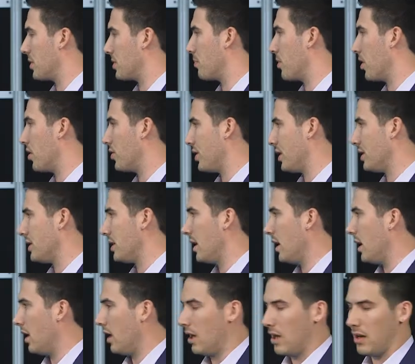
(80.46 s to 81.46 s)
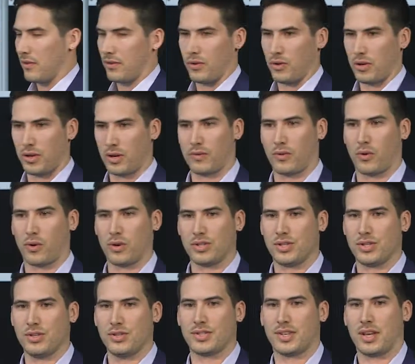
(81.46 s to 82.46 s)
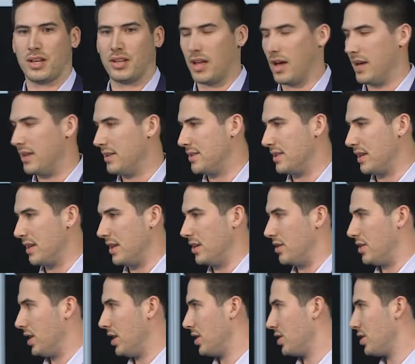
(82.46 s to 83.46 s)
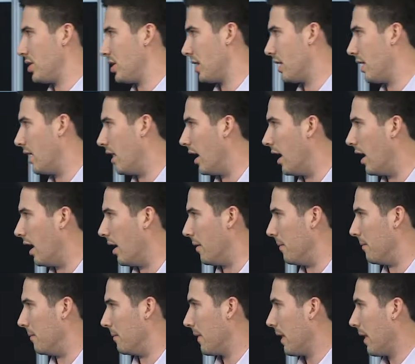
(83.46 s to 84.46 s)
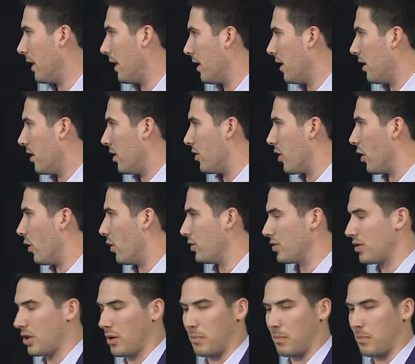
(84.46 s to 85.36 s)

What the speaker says: approaches. You can, of course, use cell lines in a dish. Those are